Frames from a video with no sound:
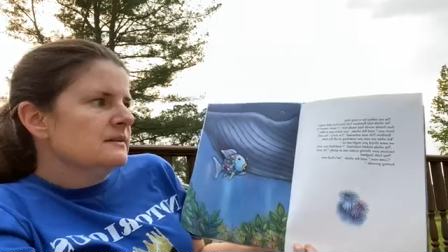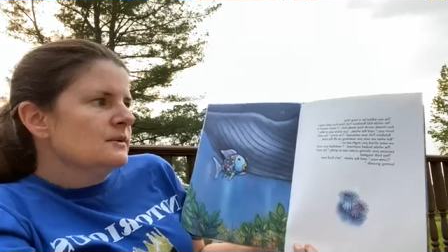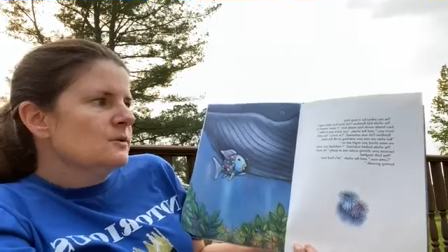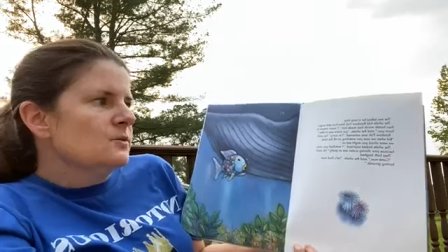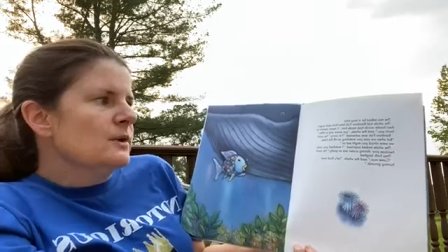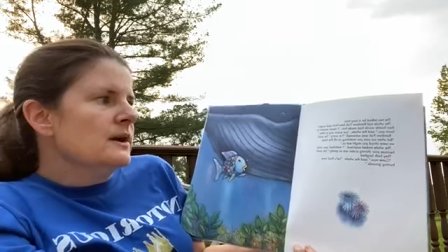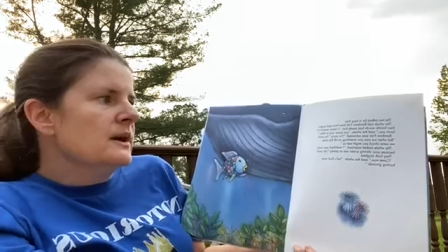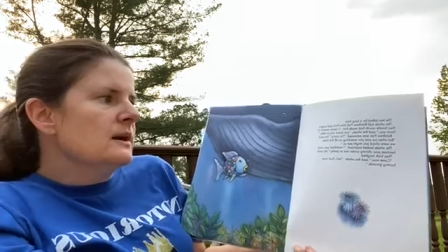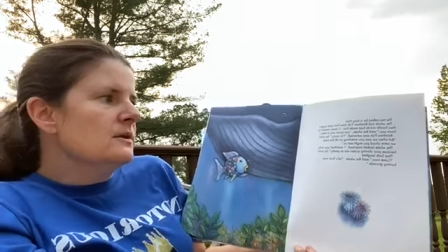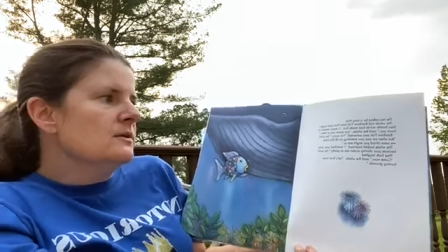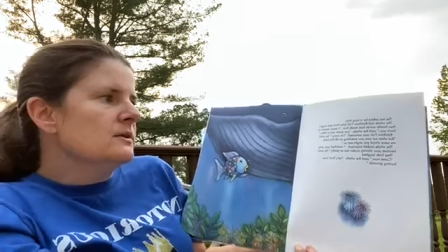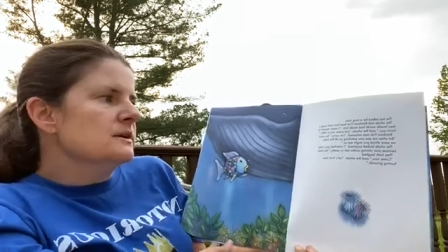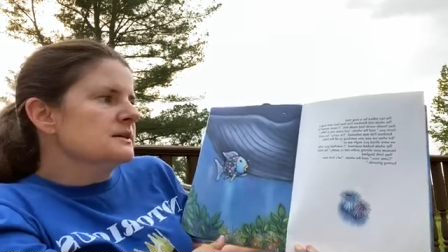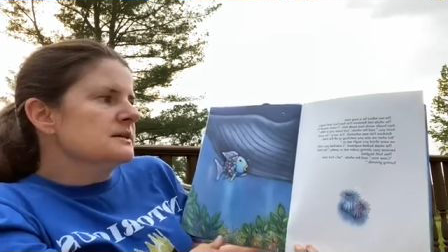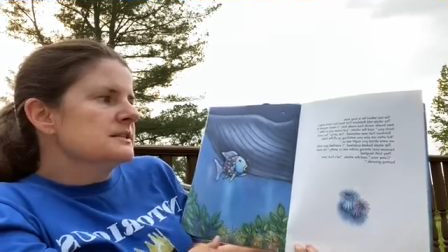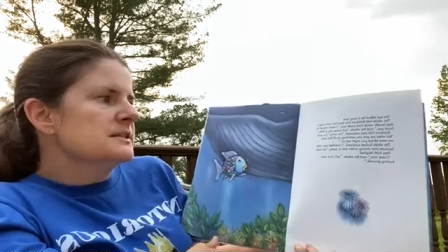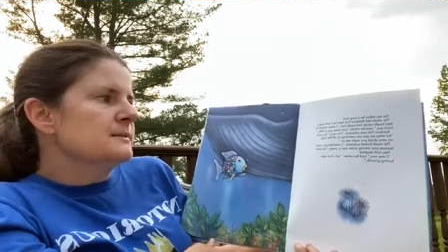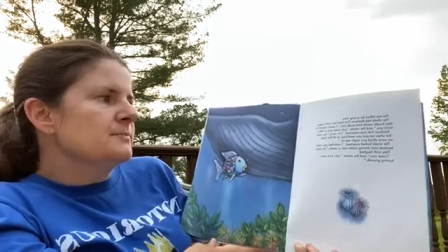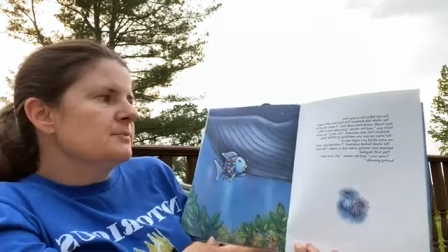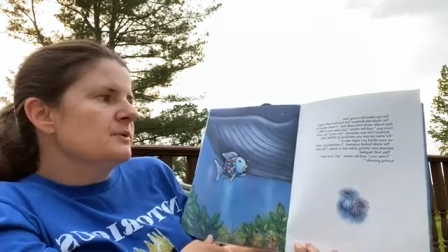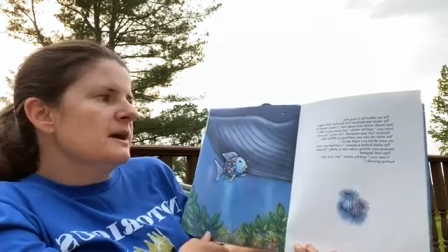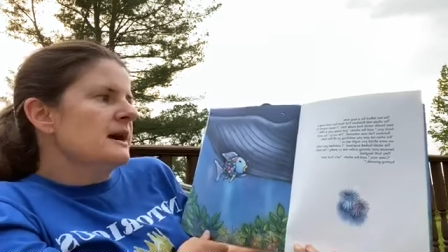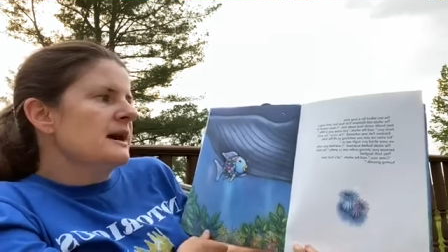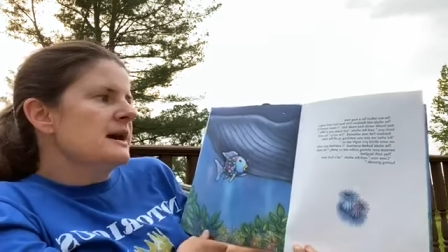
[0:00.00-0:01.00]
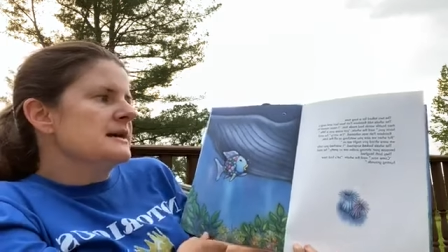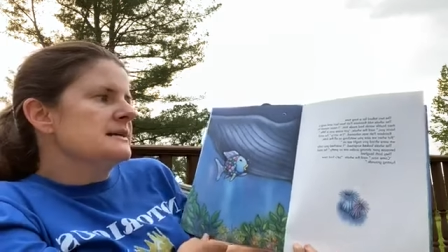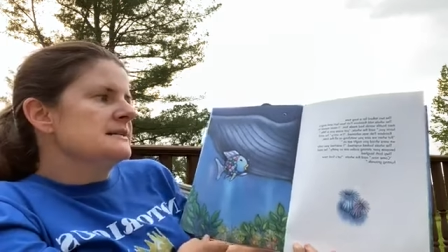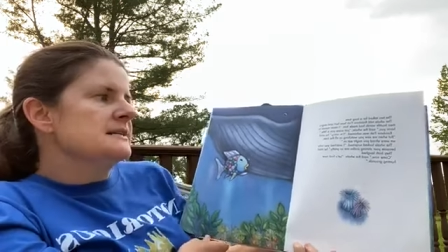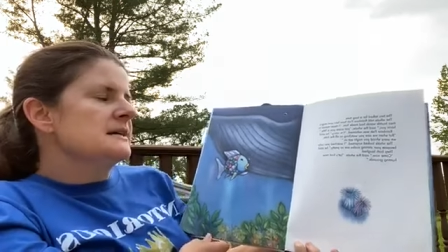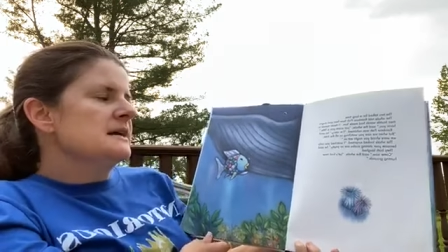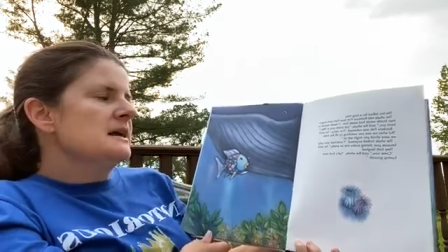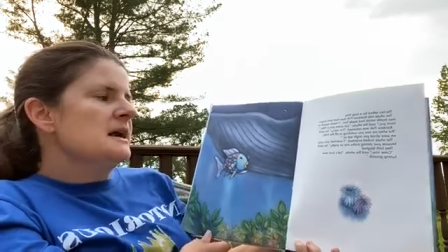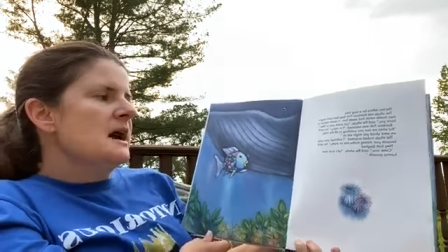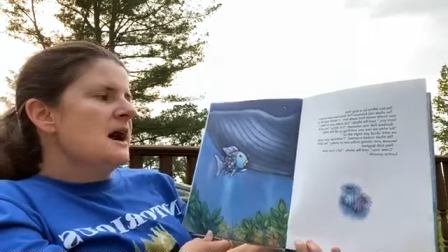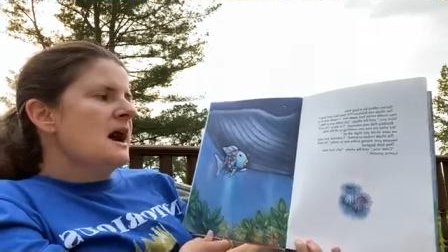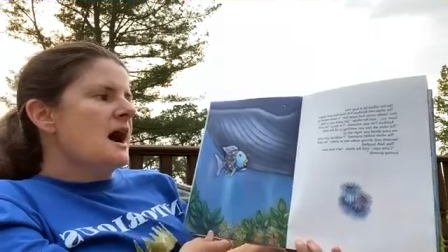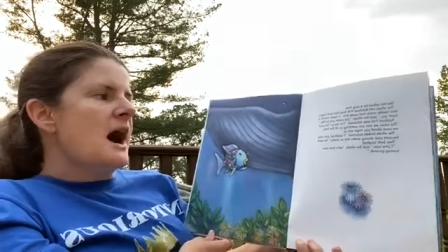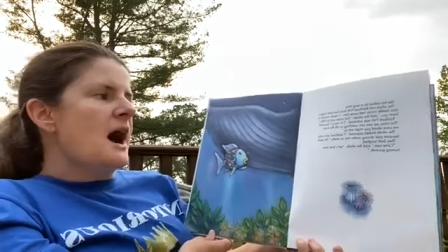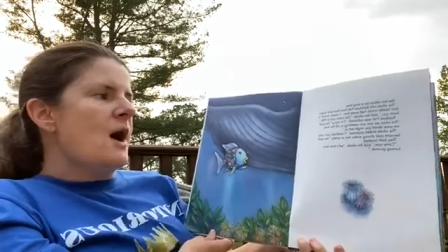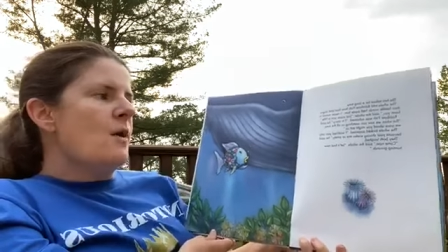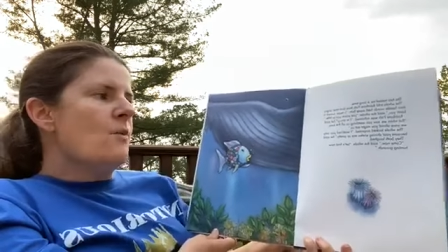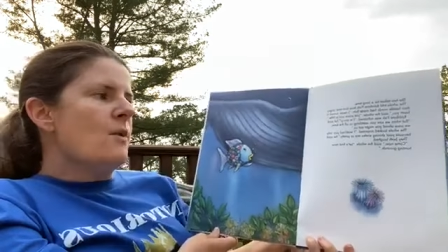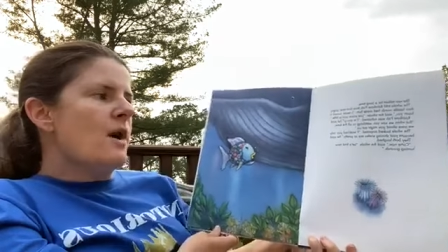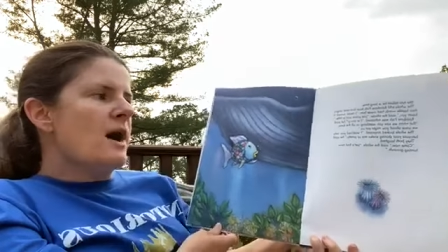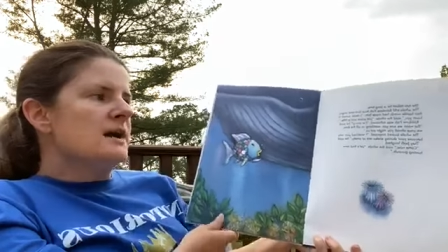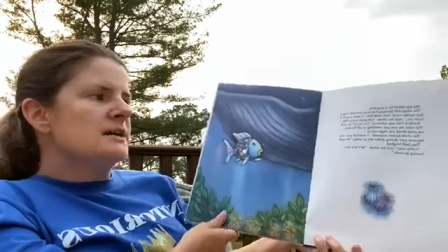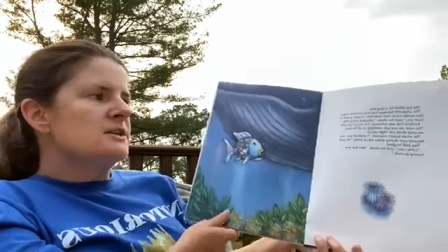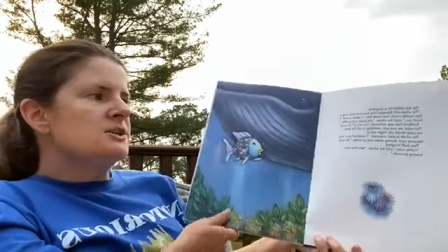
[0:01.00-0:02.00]
The whale looked surprised. I
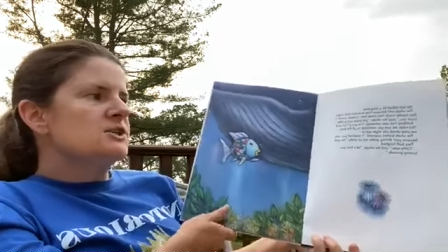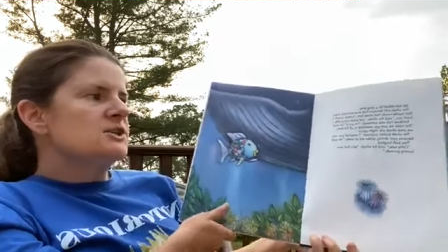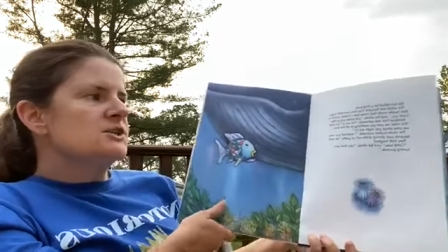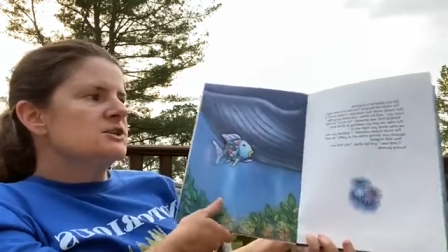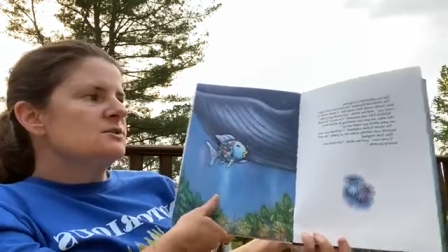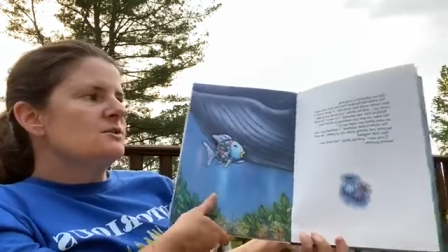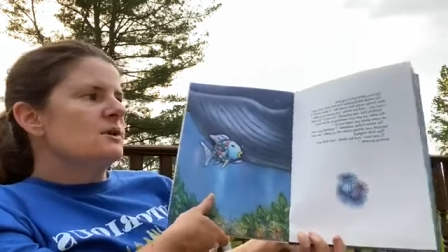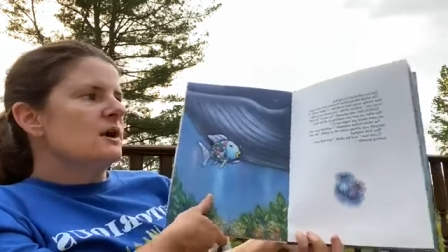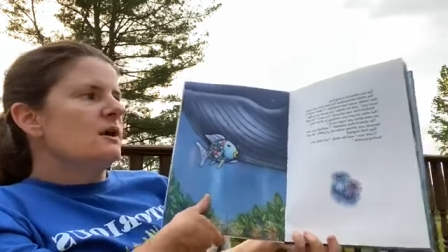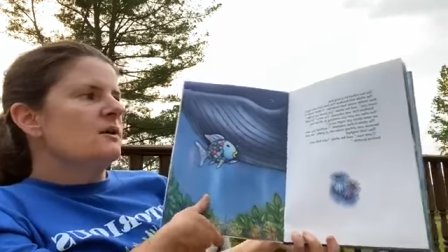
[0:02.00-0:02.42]
watched you